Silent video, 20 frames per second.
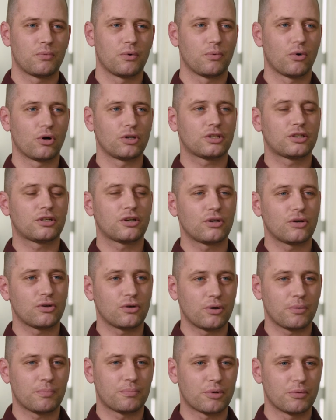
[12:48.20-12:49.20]
We want
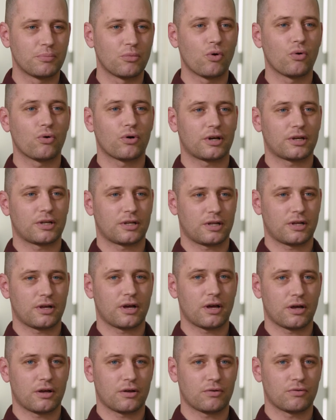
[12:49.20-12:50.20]
to promote
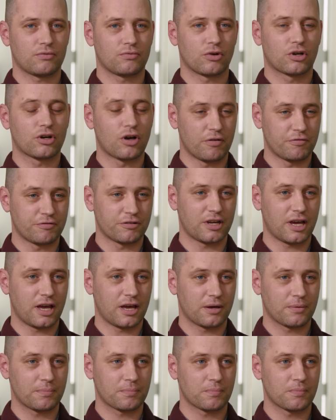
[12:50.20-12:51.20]

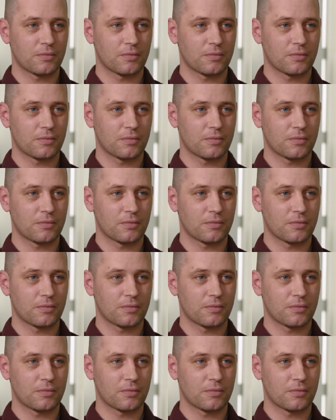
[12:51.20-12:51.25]
recovery,